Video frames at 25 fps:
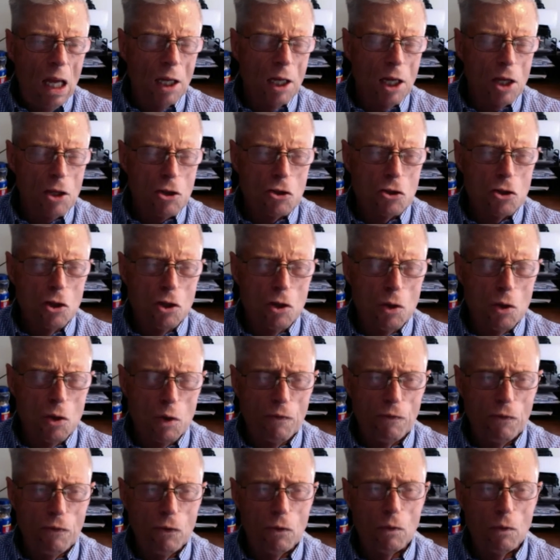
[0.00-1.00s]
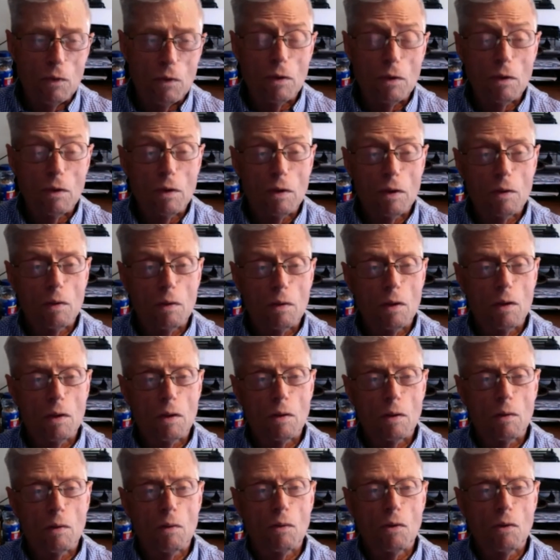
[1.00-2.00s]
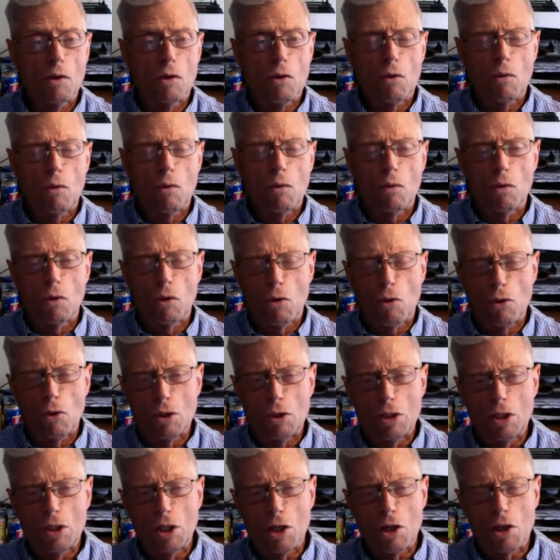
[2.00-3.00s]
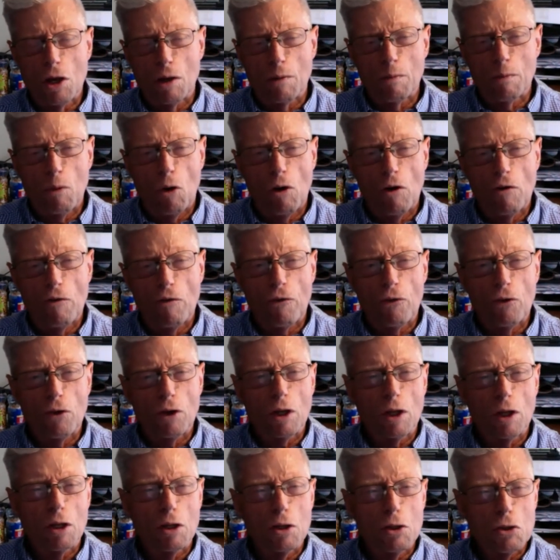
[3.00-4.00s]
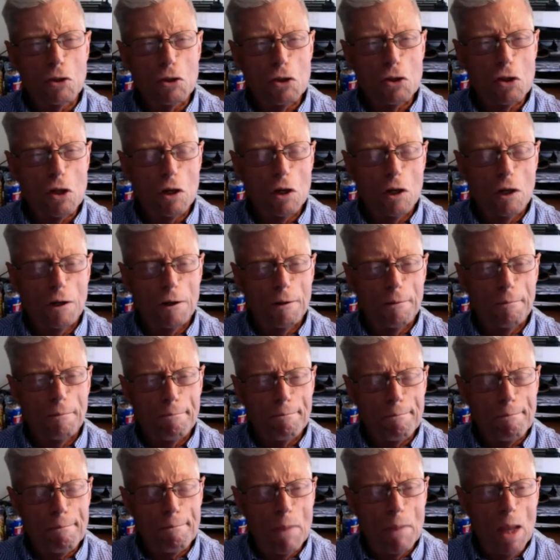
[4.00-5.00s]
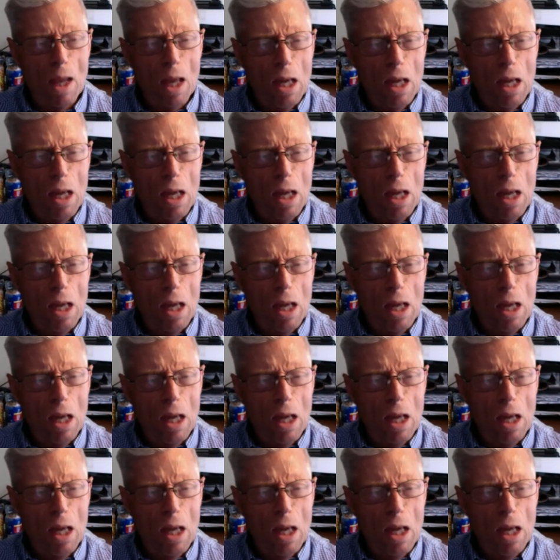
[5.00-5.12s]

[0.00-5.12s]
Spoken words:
guess, you know, if you, the critique I'm offering is that